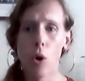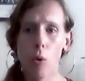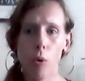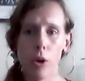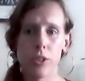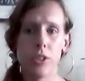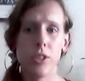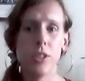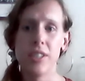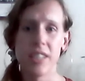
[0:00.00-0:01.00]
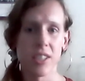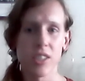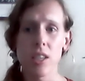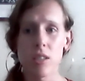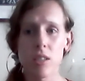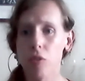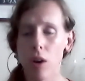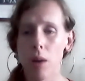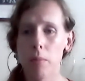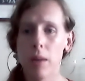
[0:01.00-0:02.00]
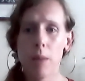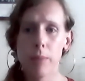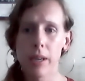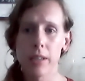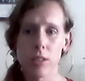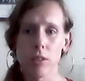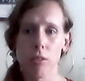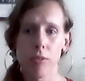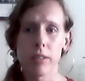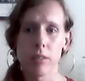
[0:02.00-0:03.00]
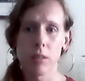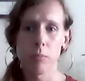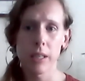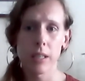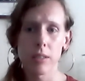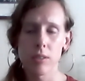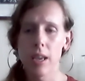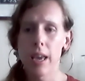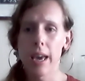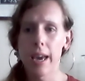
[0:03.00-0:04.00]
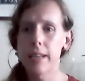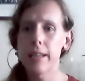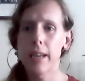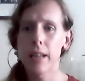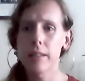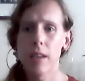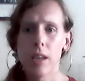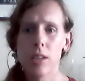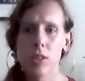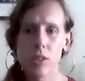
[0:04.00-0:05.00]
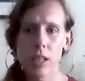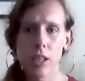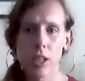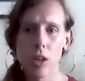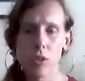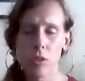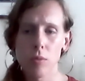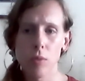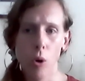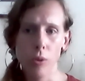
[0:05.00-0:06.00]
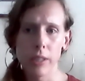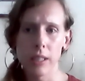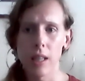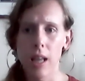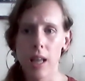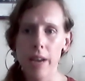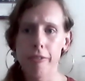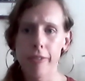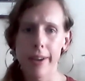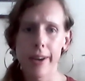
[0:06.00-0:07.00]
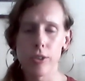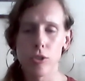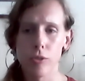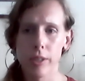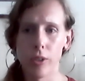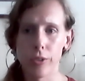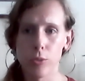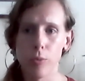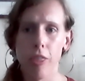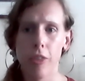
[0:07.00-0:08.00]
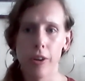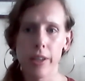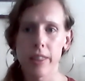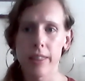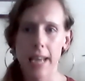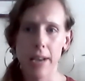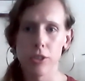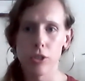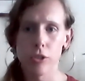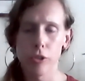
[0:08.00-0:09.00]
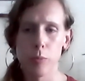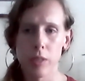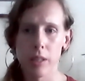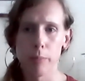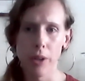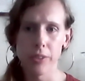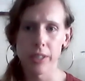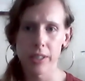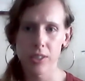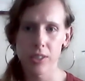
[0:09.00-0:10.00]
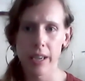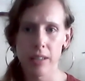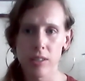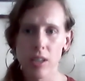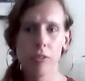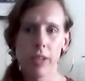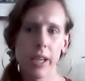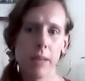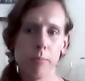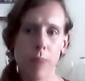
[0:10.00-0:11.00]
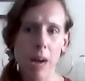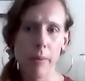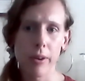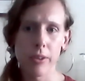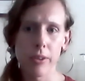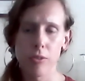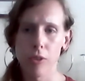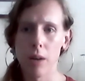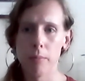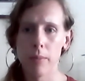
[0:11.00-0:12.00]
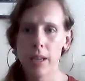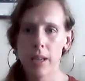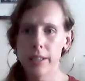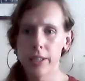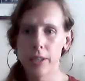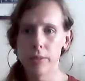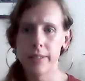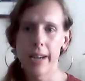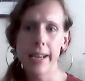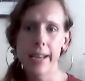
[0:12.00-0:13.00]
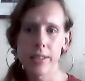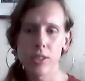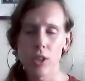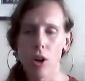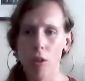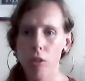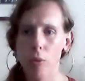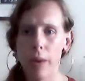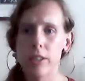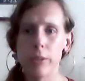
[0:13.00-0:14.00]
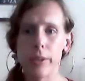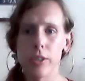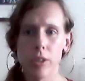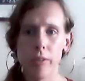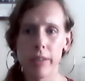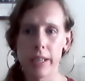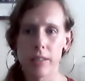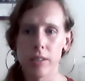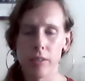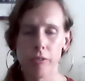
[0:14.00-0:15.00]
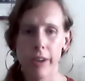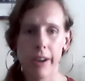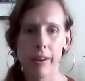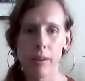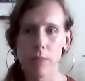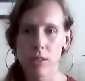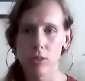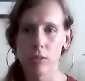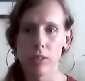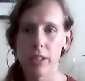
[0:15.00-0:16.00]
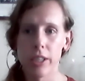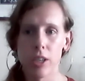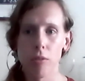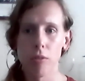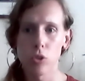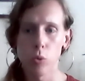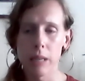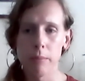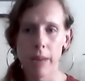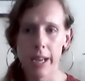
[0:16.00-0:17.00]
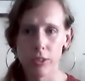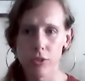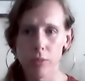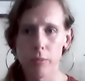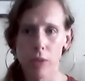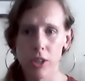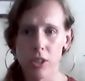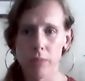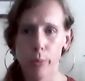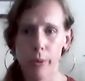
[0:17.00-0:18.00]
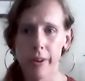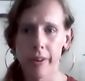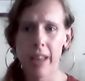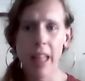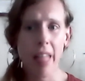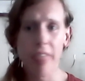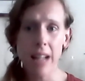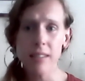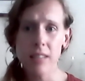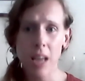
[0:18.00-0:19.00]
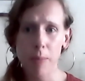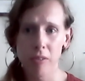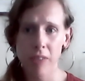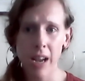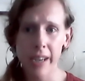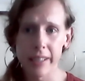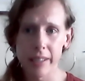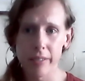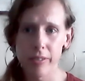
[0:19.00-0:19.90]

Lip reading: or desist from because it's a threat to the peace. And yet, holding live fire drills with 30,000 troops in the Baltic states, flying bombers from, Dias all the way to Estonia to fire a missile, 20 miles from the Russian border, that's not provocative,